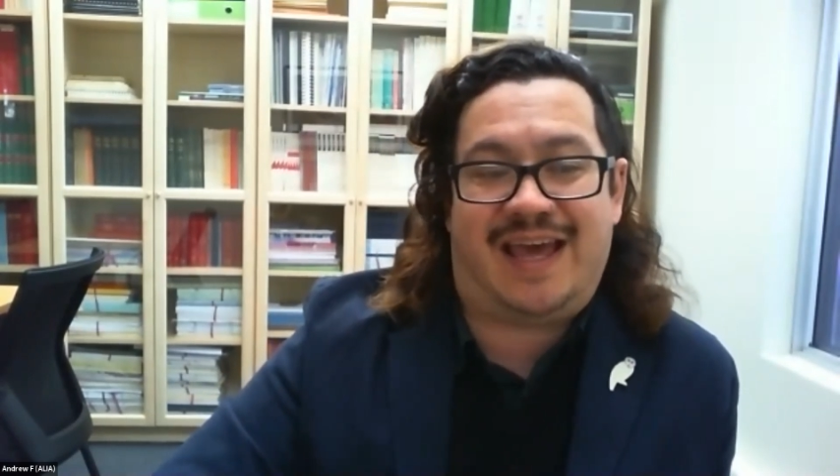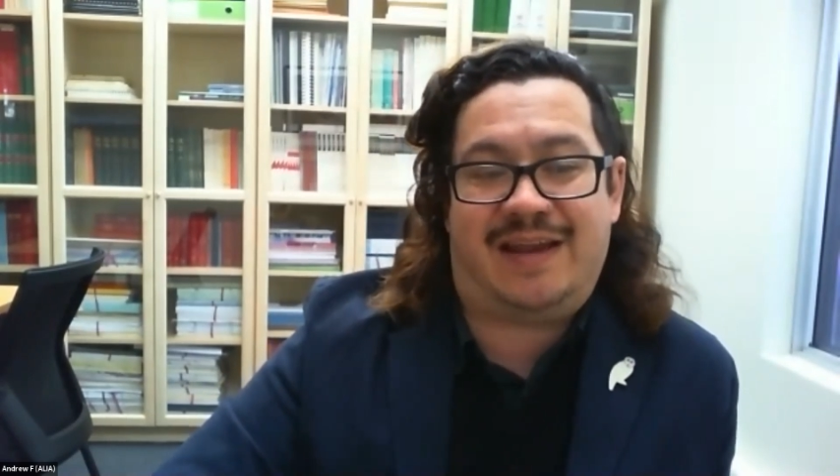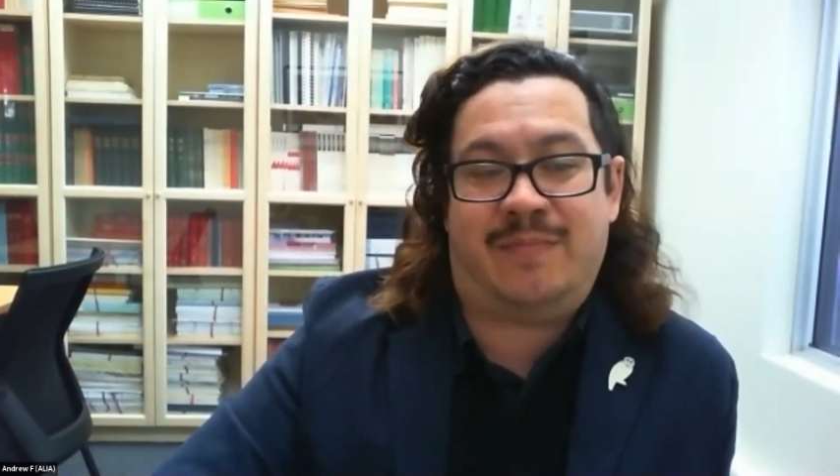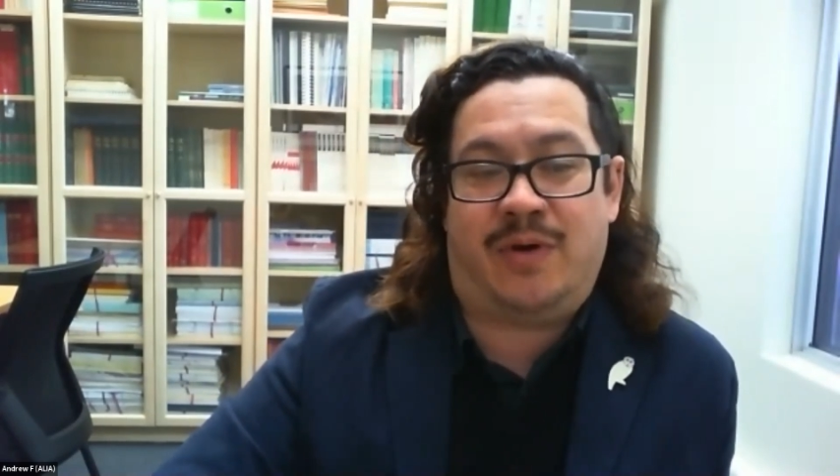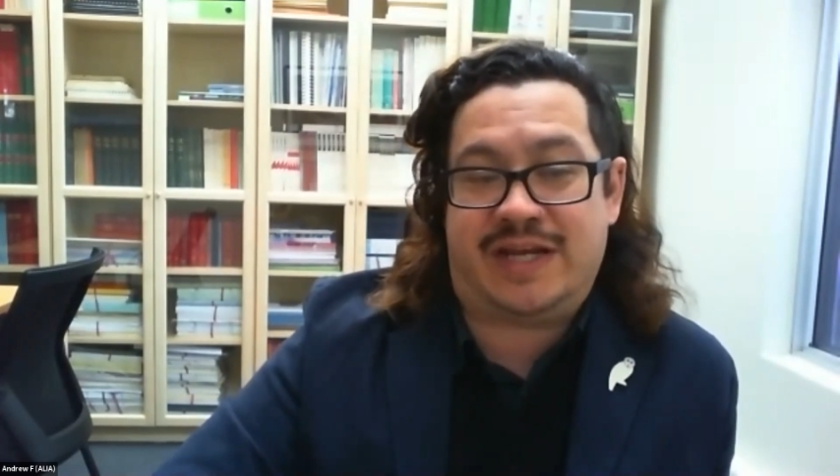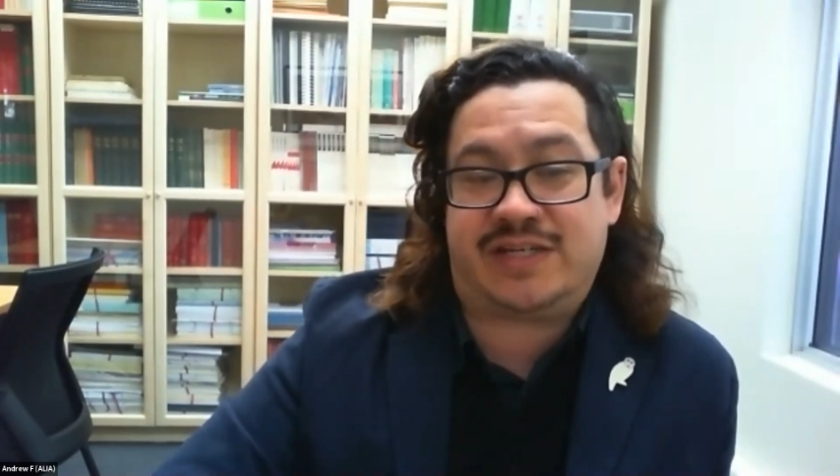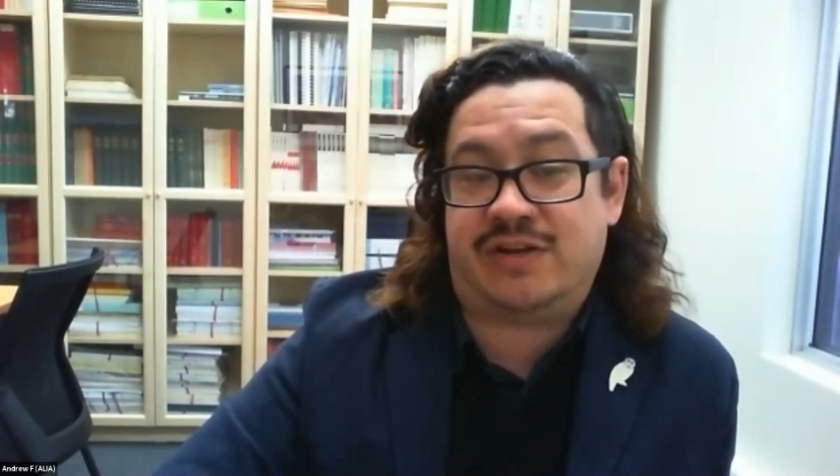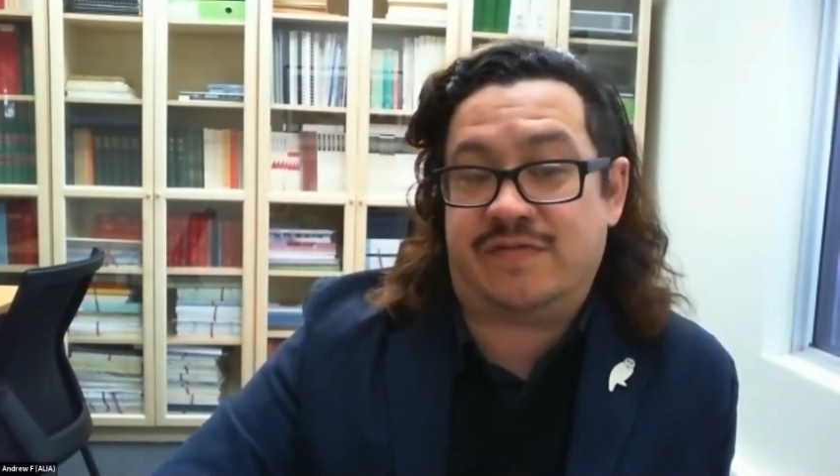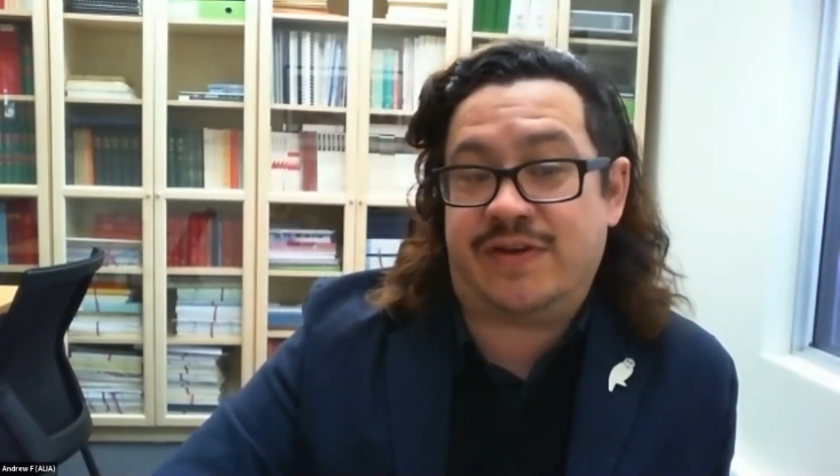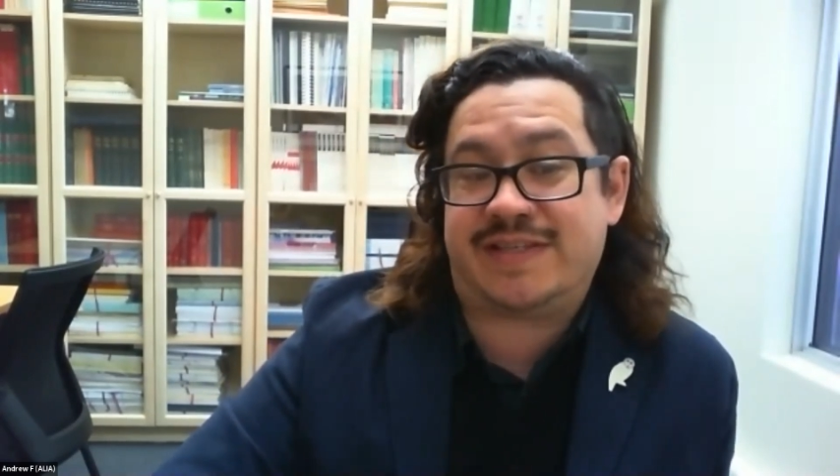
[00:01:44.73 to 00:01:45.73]
at Monash
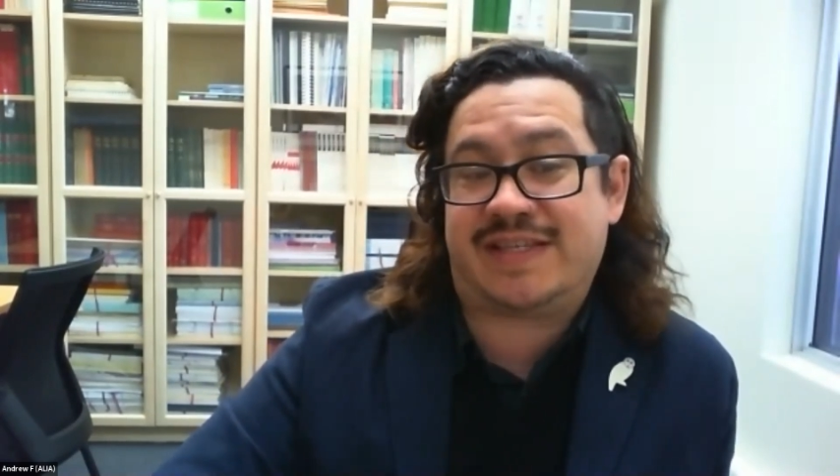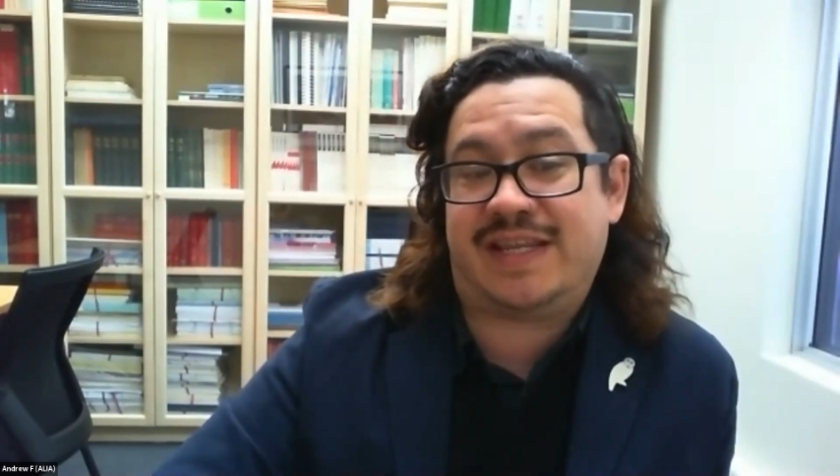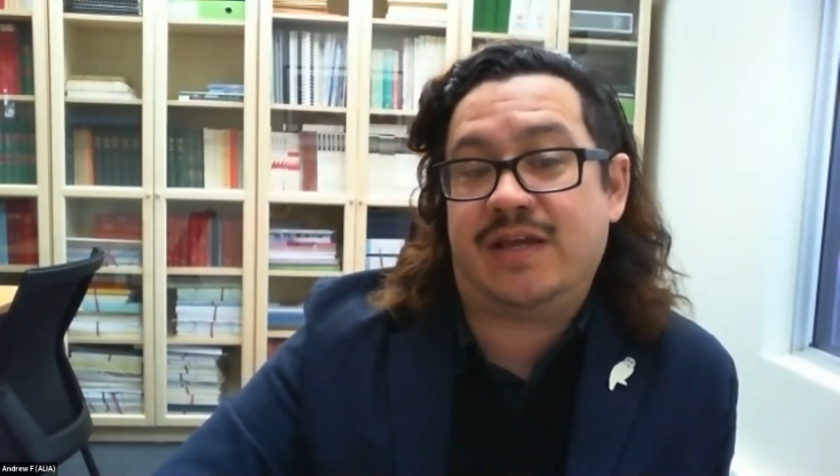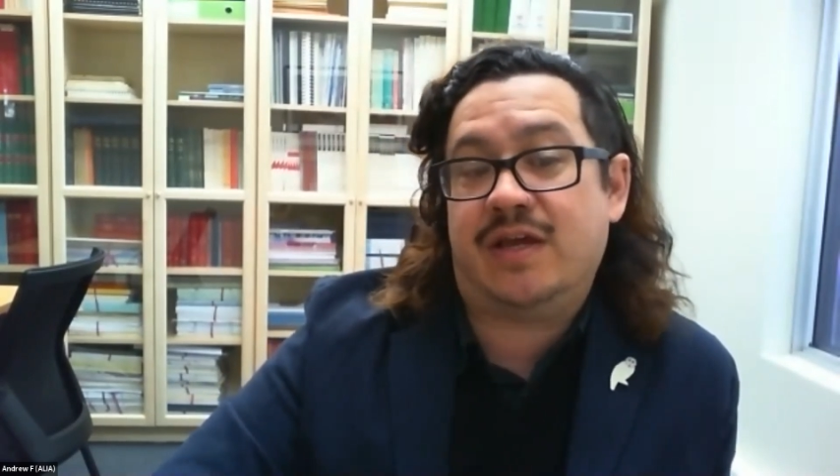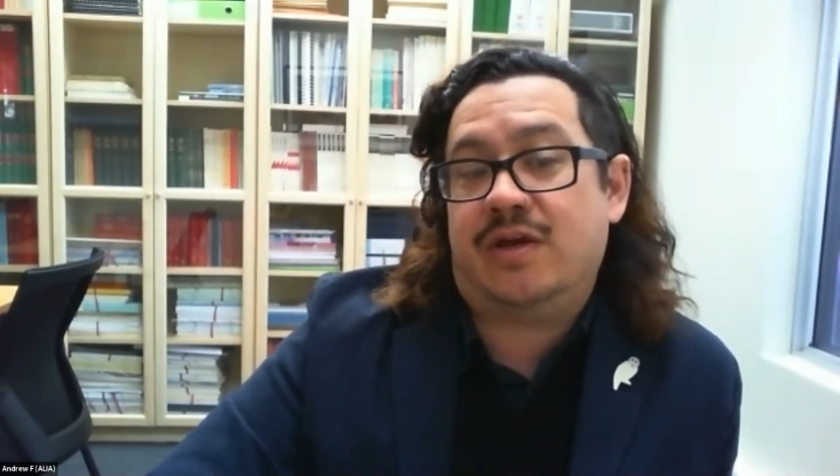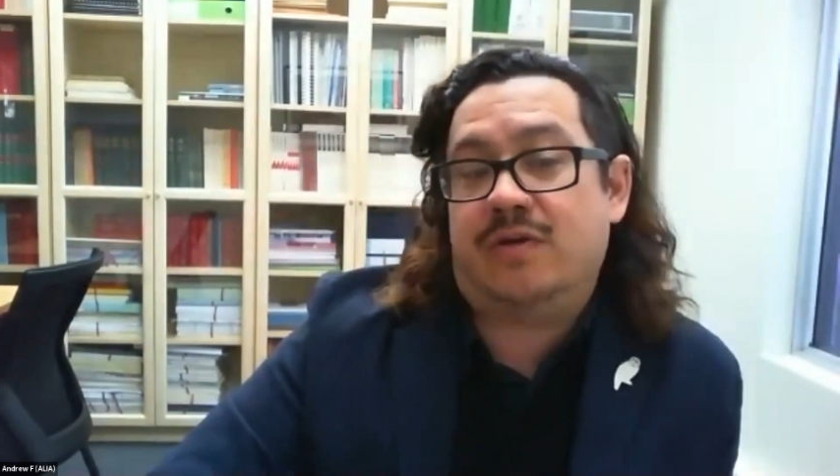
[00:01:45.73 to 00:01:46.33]
University,